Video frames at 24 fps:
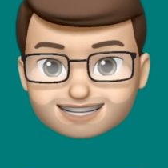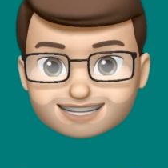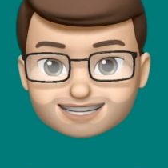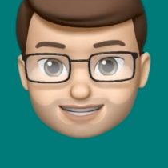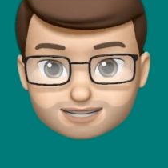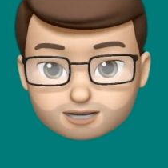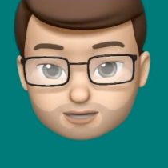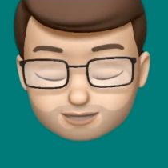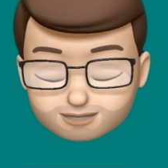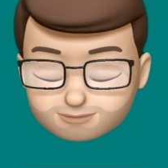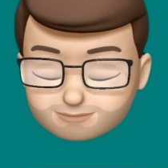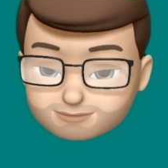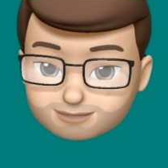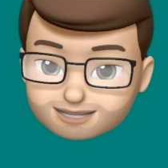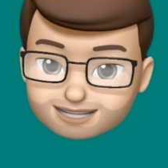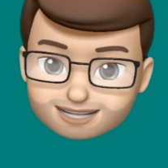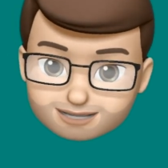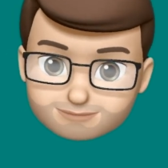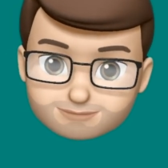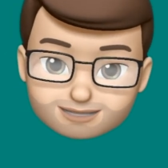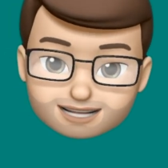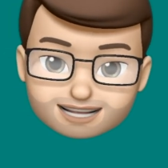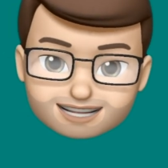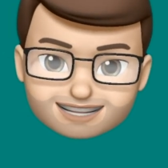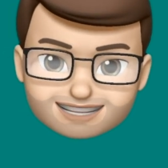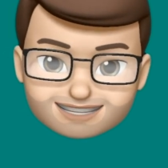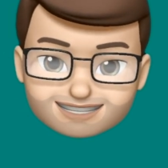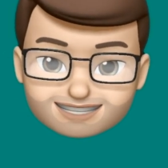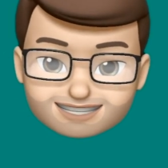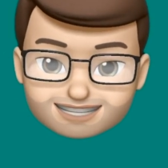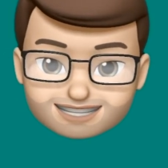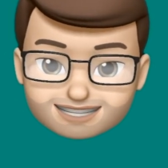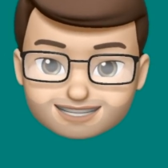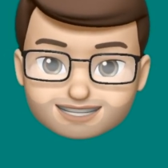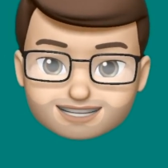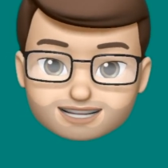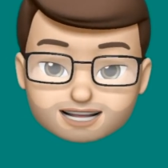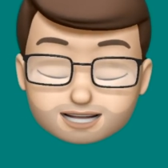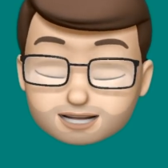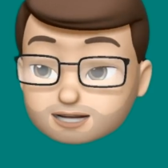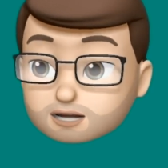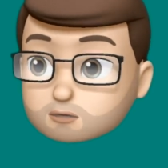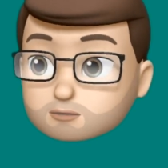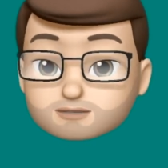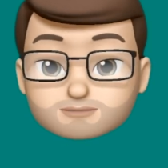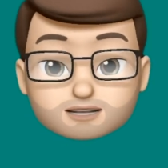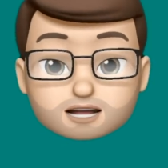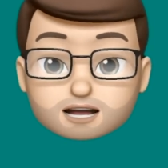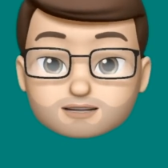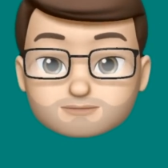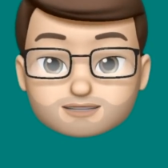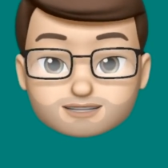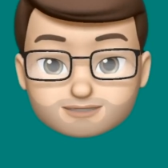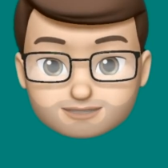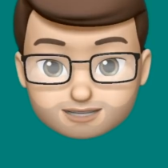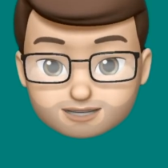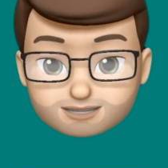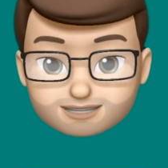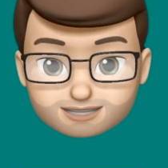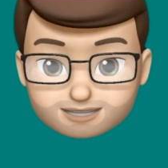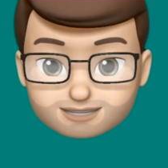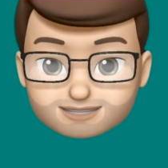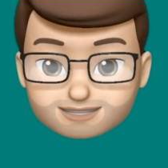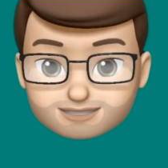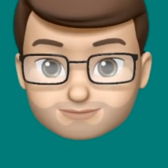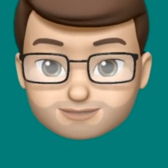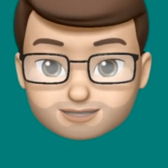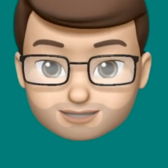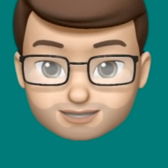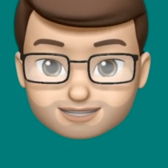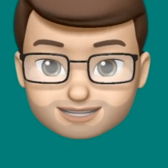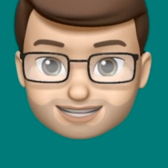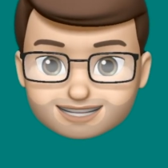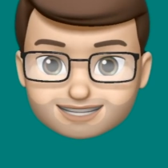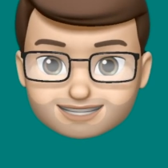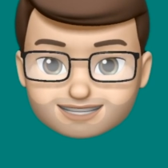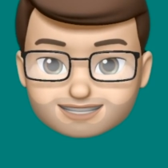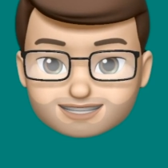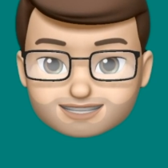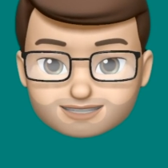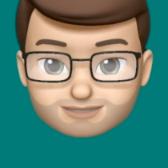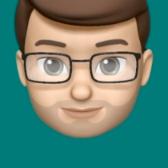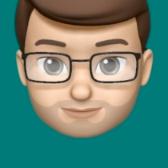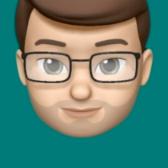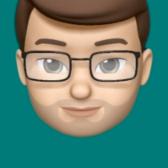on a blank page, along with other photos from your class.